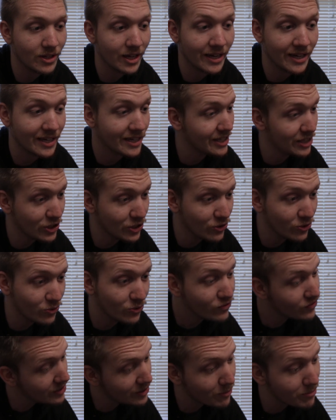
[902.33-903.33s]
like, you
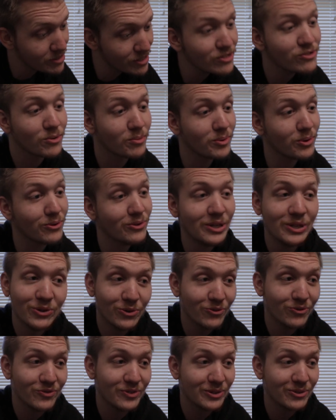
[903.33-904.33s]
feel miserable.
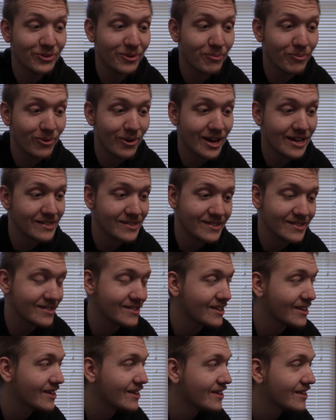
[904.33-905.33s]
You feel depressed.
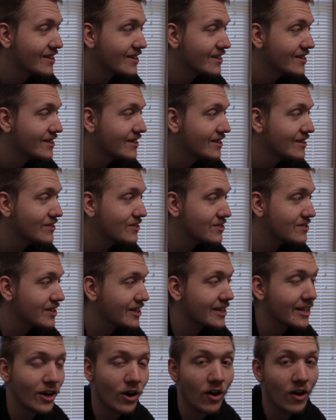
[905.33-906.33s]
Just
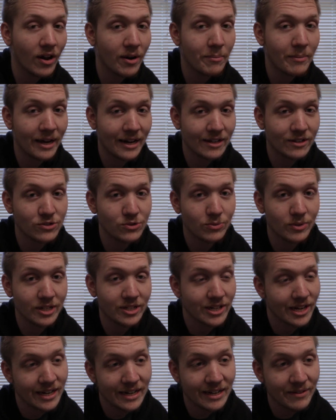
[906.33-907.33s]
like an automatic
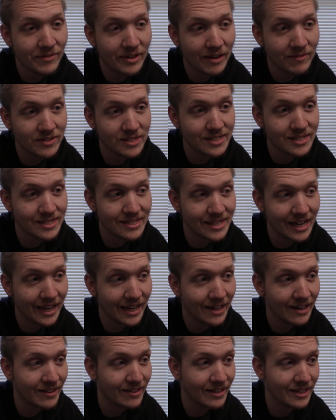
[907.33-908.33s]
switch. I didn't even have to say
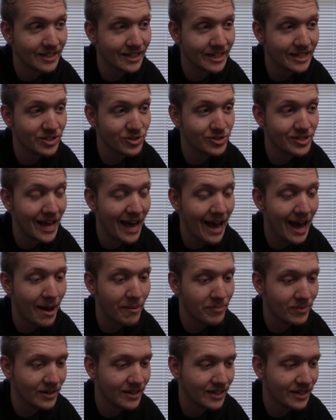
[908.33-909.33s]
anything. Like, it just
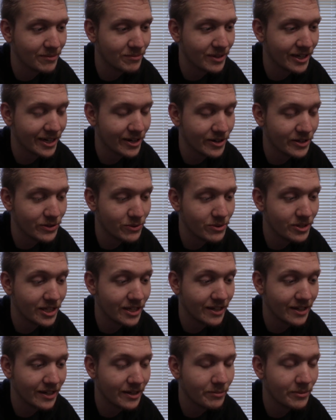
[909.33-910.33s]
happened. And I'm like, are you
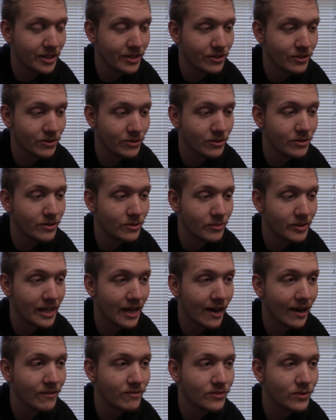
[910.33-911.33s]
kidding me, dude? We
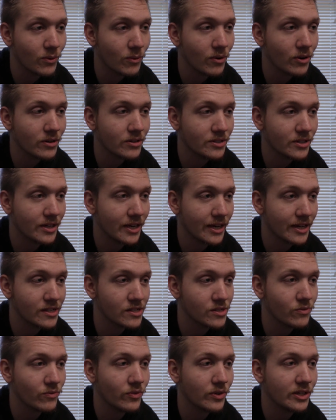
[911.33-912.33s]
have to work today.
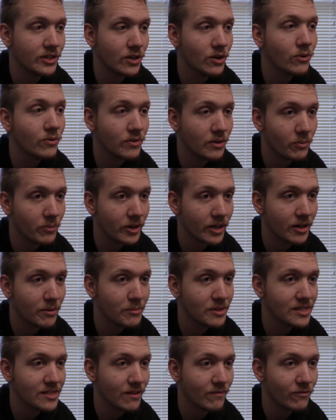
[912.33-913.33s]
Because if we don't, then we're going to
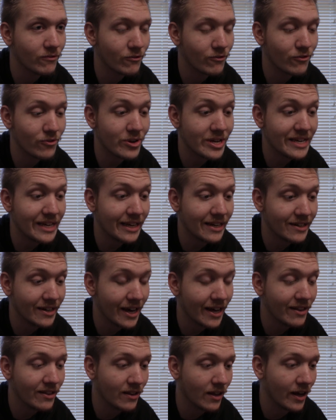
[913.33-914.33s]
miss a freaking
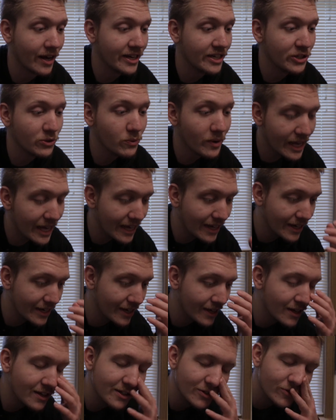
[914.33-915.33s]
deadline, you
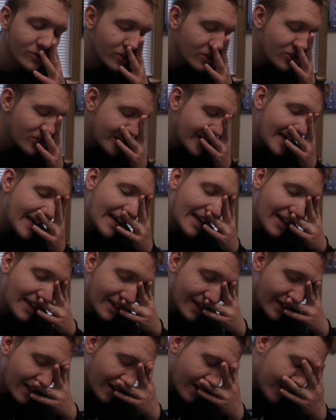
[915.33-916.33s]
idiot. You're such an
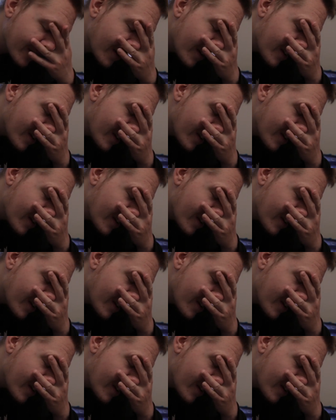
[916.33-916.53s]
idiot.